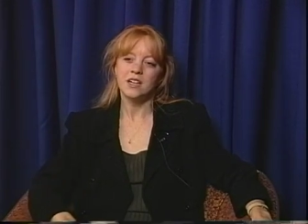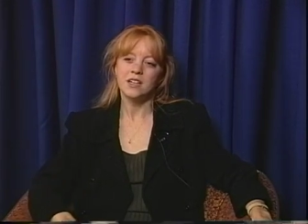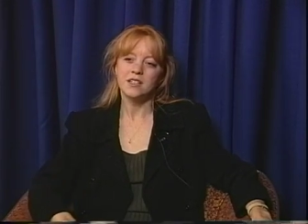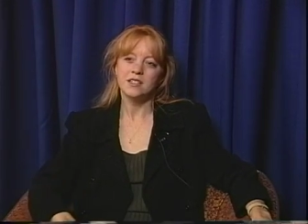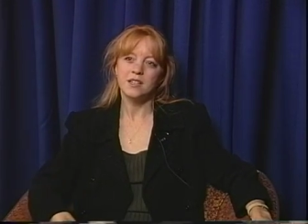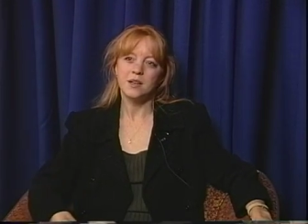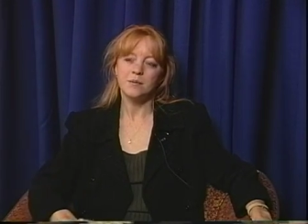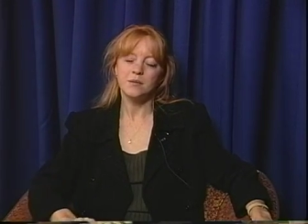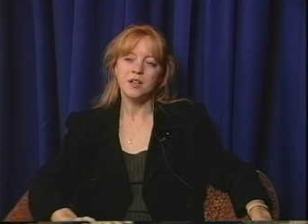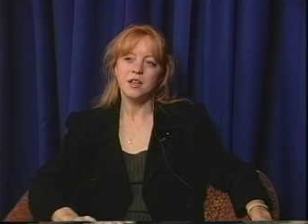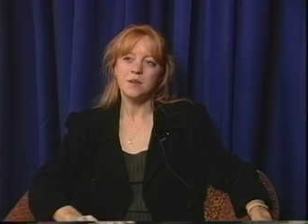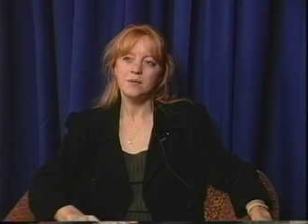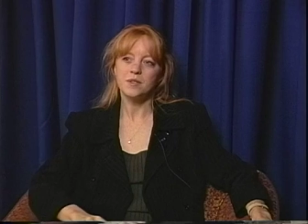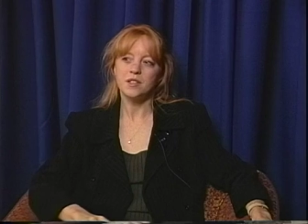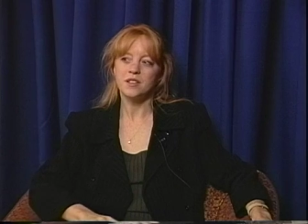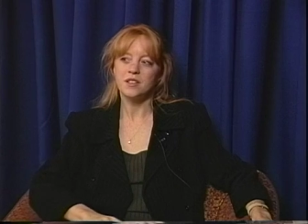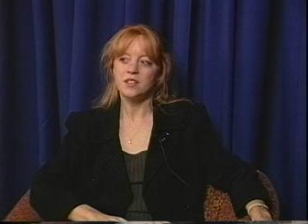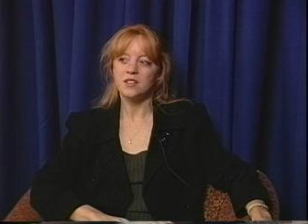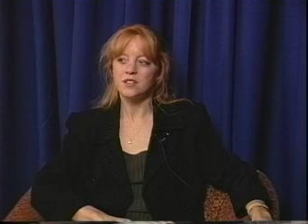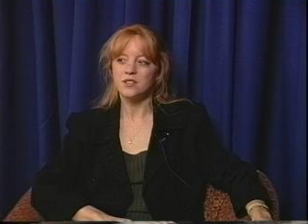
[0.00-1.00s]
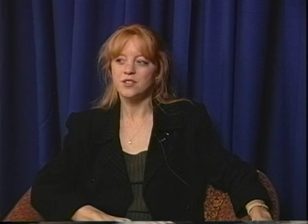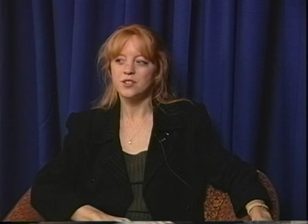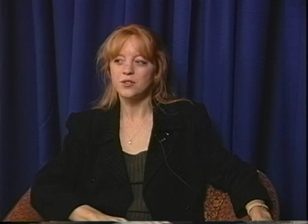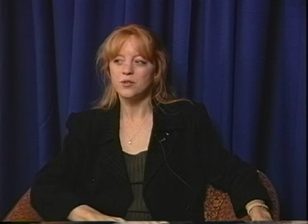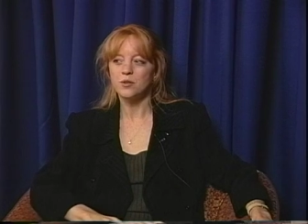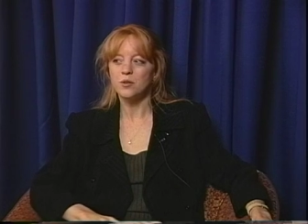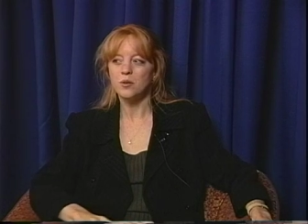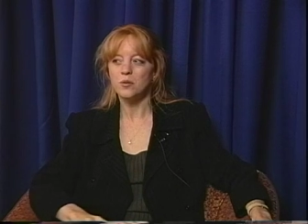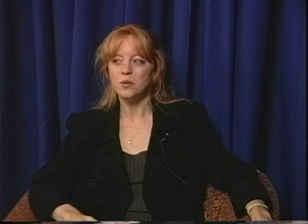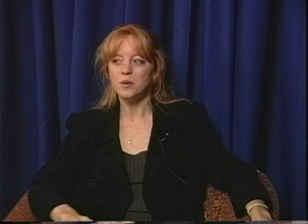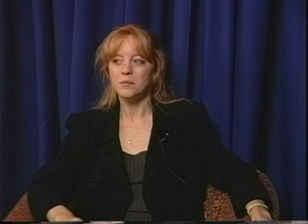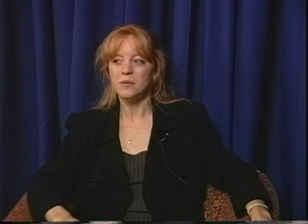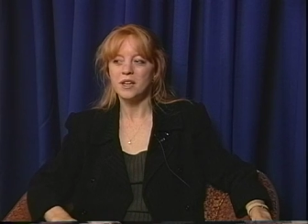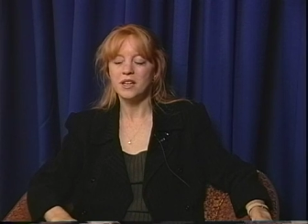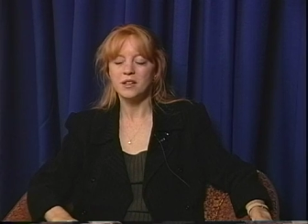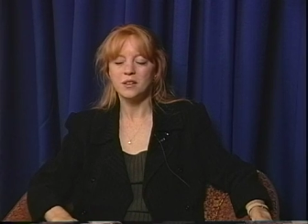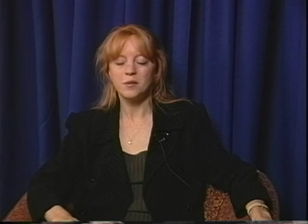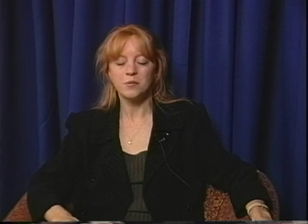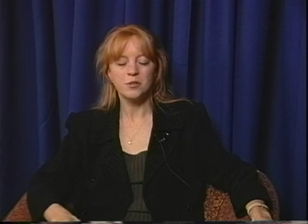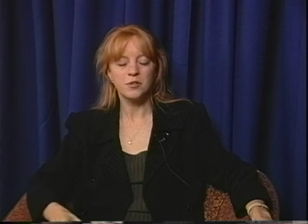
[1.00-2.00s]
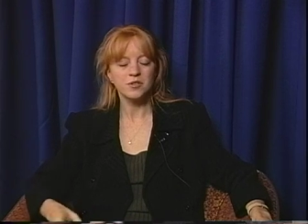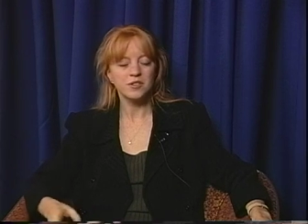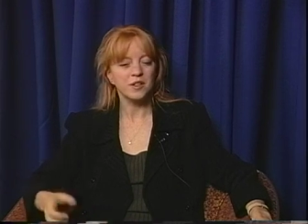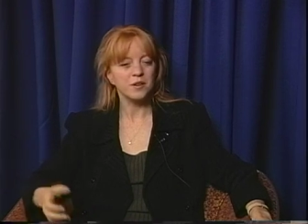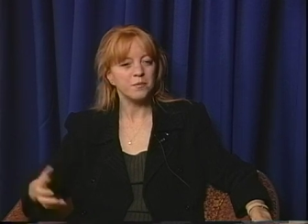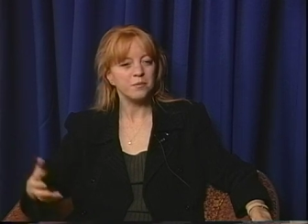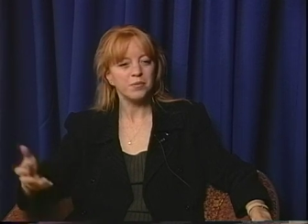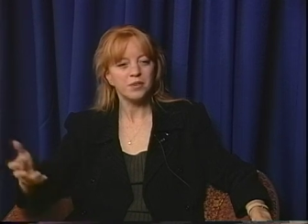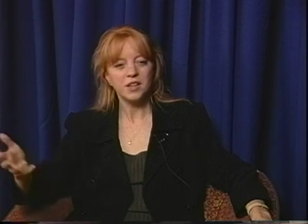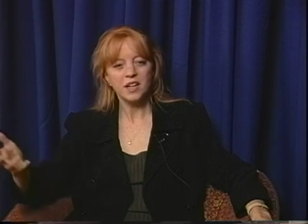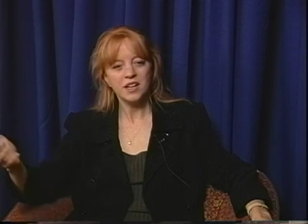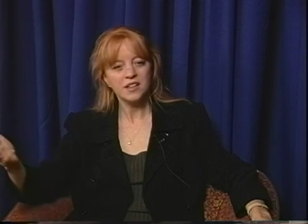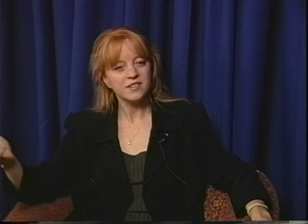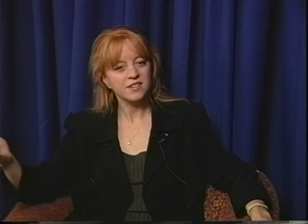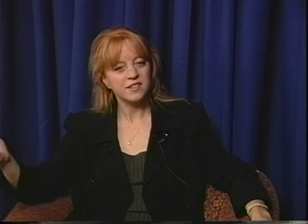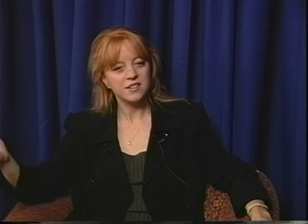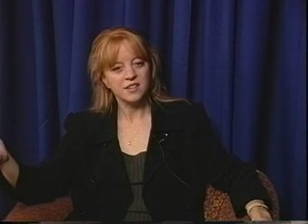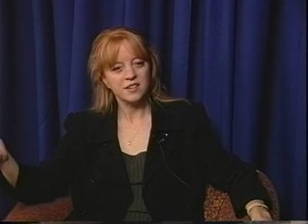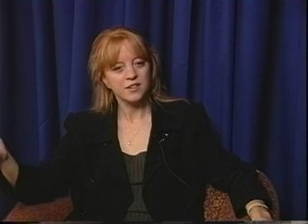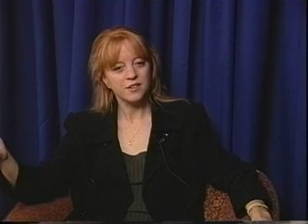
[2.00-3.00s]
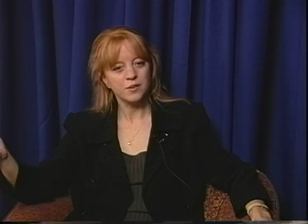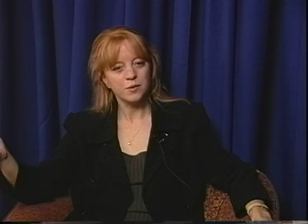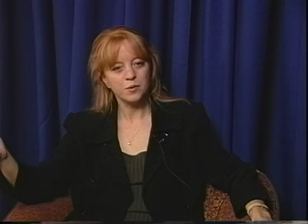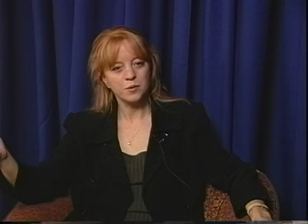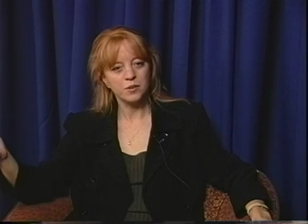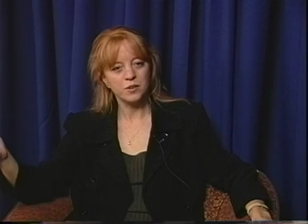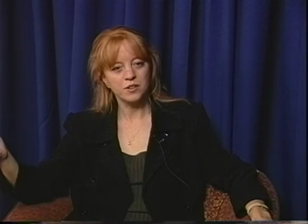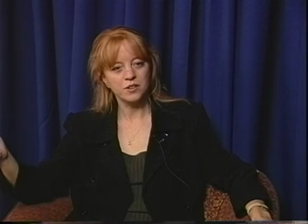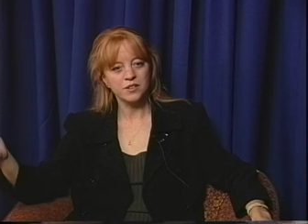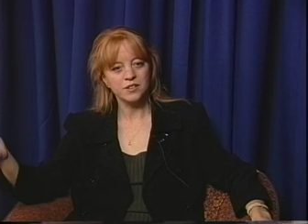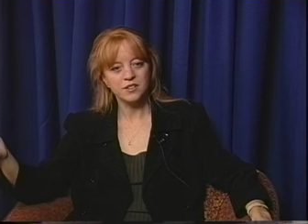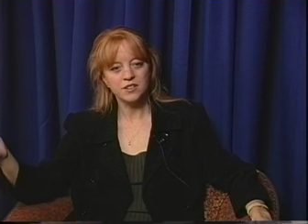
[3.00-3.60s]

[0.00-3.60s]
sometimes I think in school we make it the most complex thing in the world,